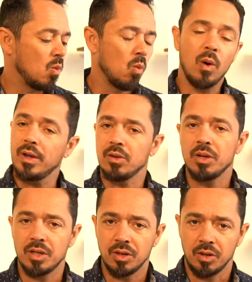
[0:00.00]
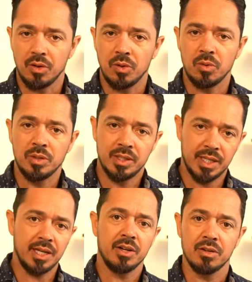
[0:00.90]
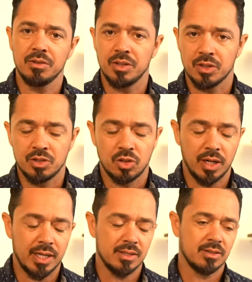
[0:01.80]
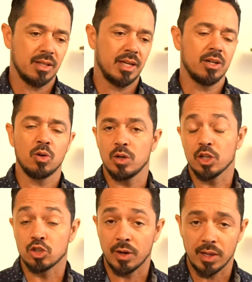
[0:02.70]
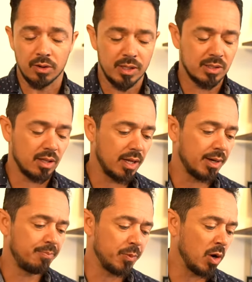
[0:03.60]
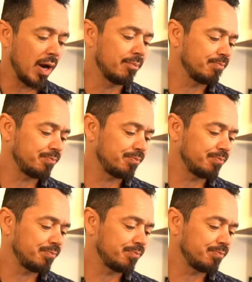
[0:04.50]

what you need to do to get your, your truck insulated or your trailer insulated. All right.